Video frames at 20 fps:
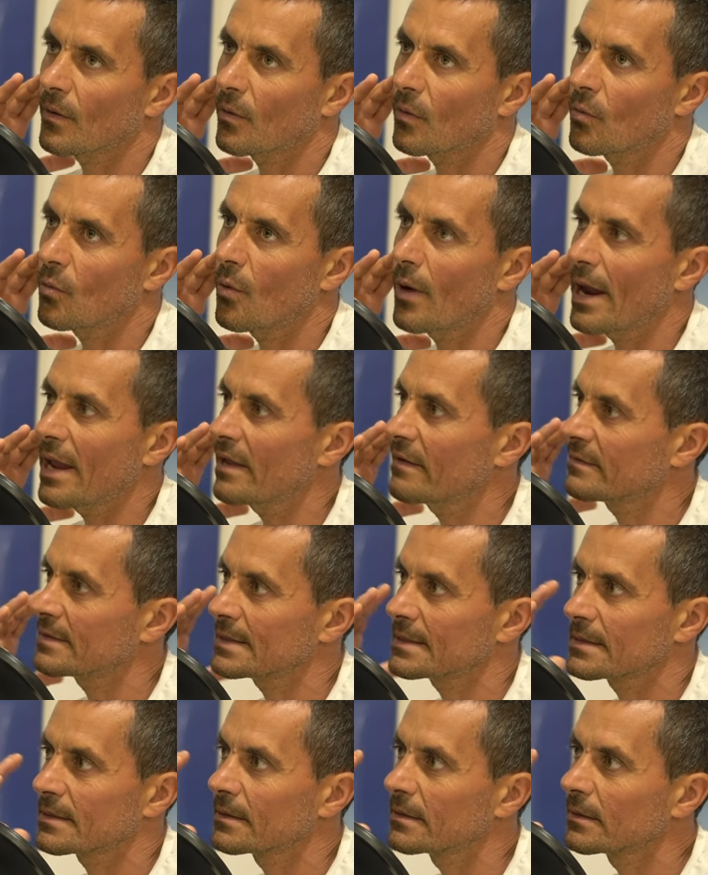
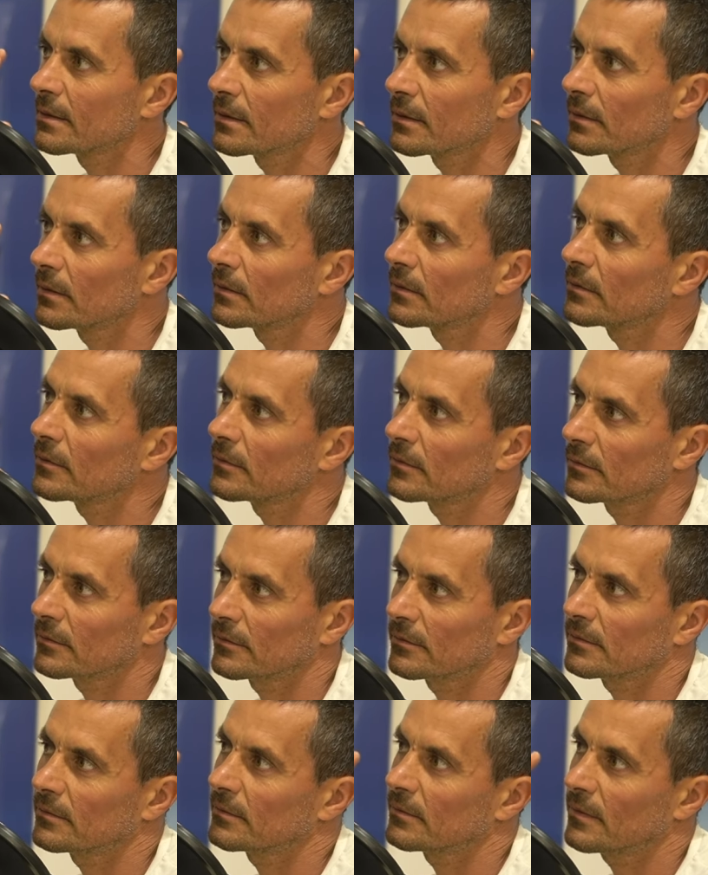waves
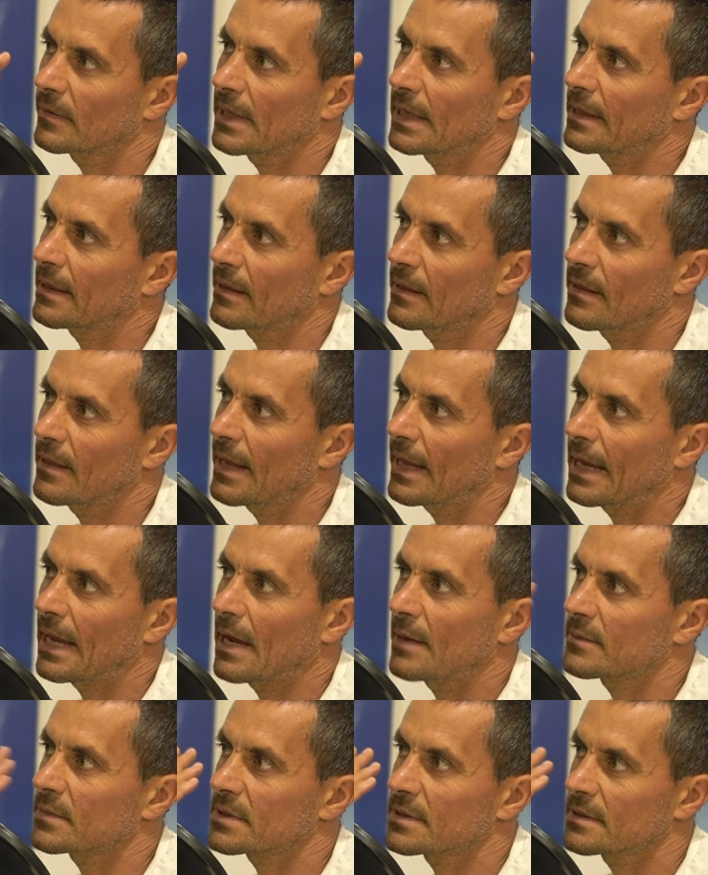that they
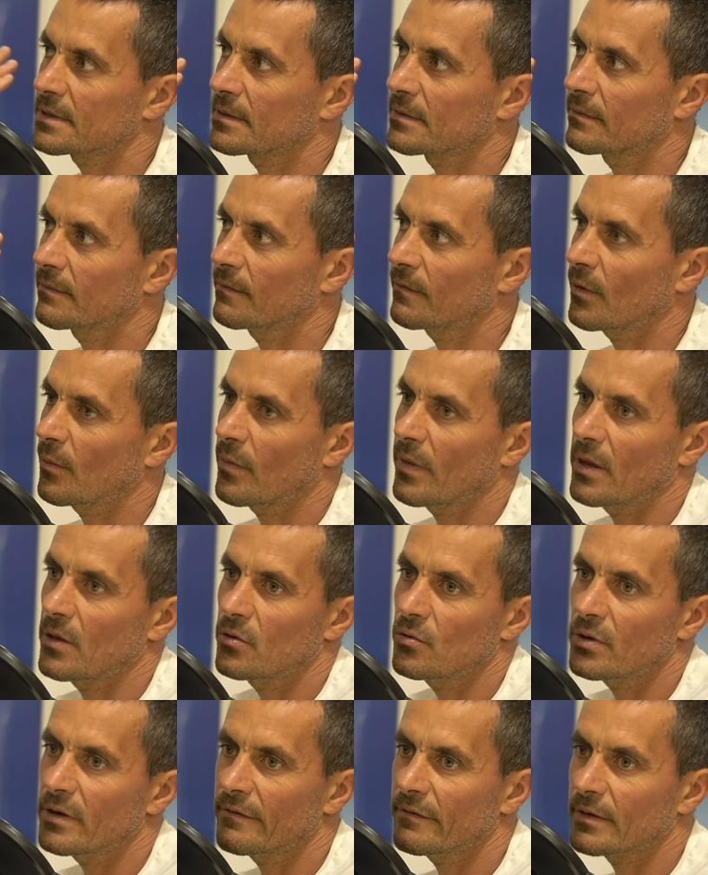comes from the
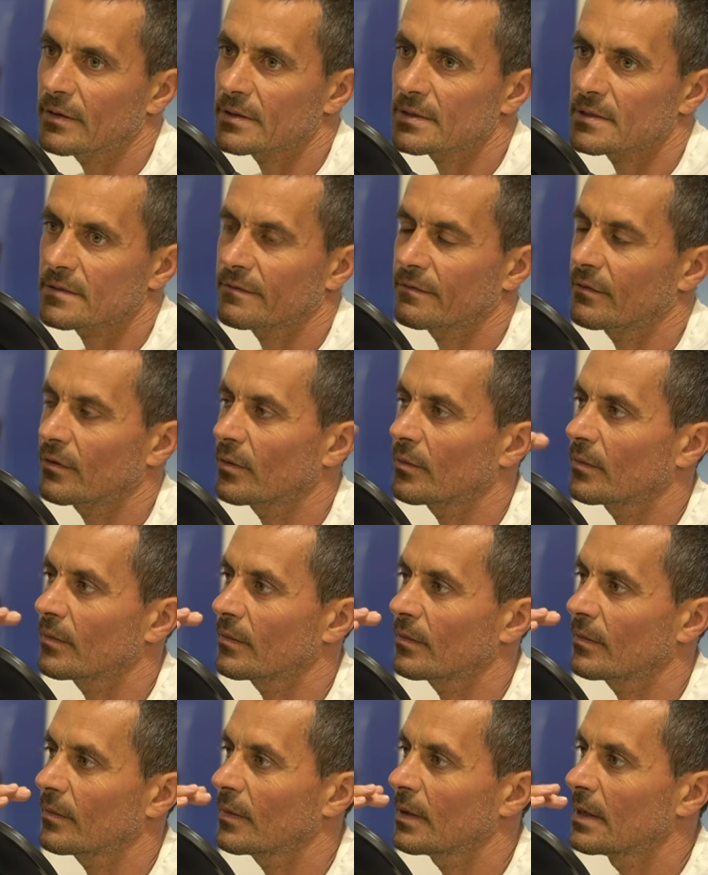universe,
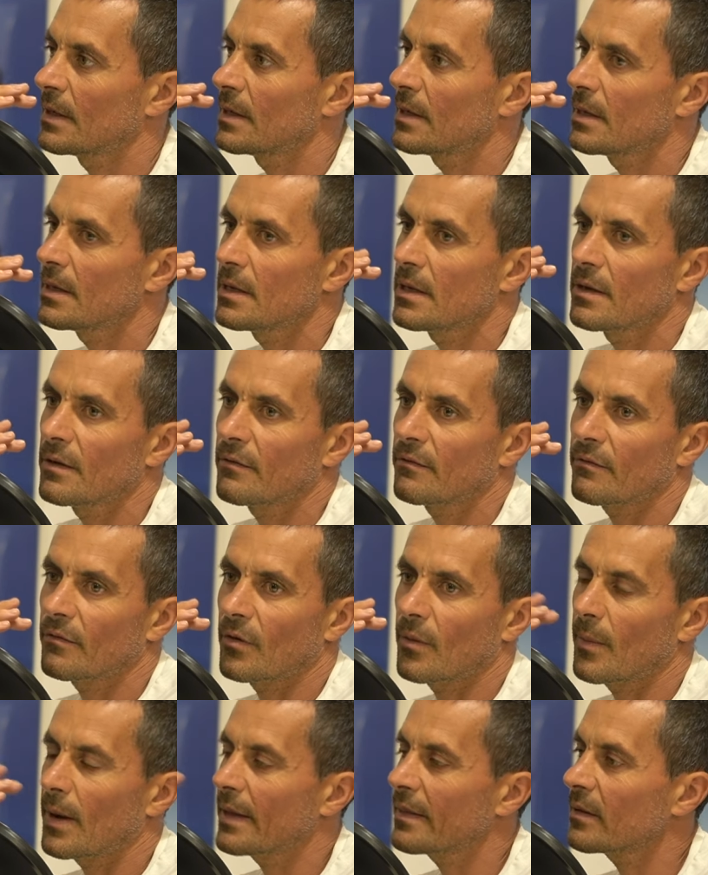from
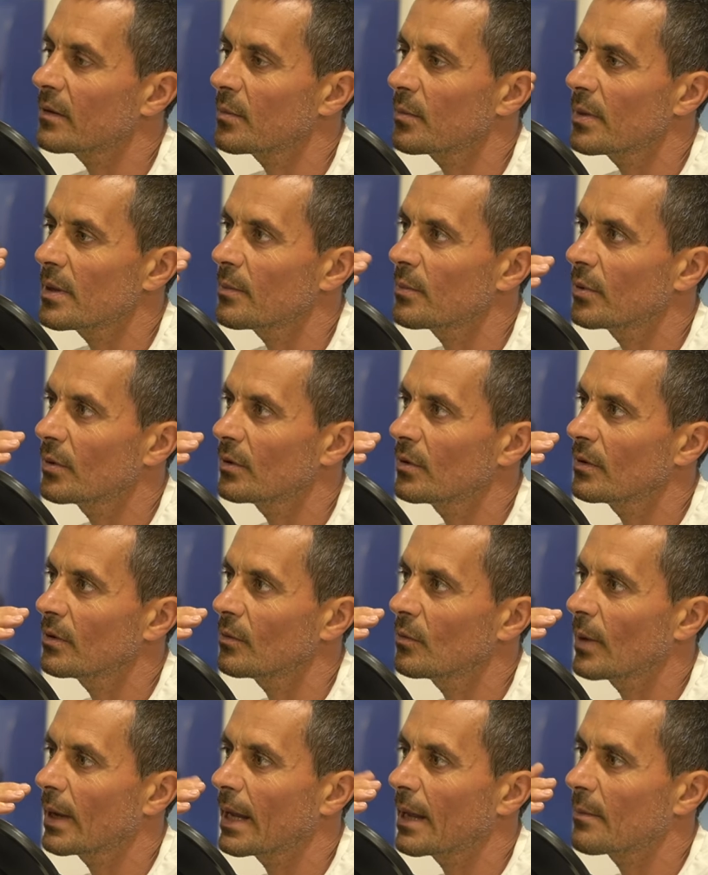from other people.
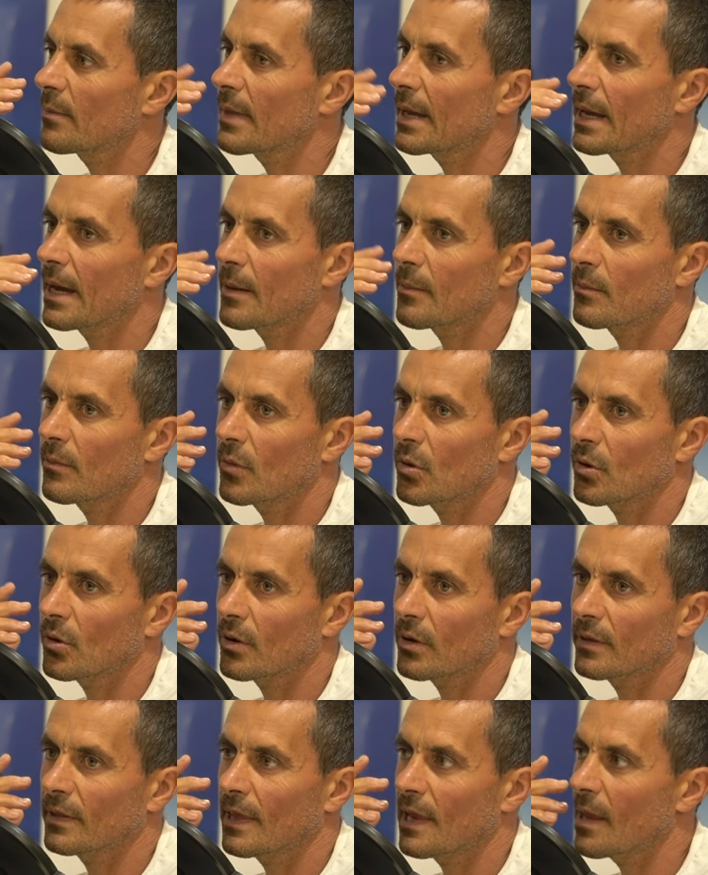We can become
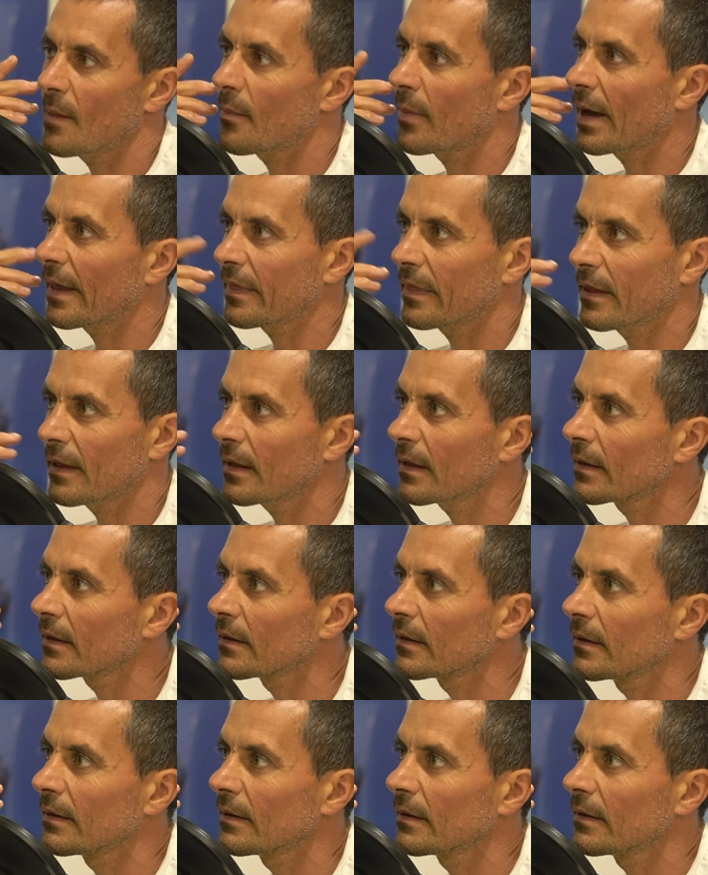more telepathic.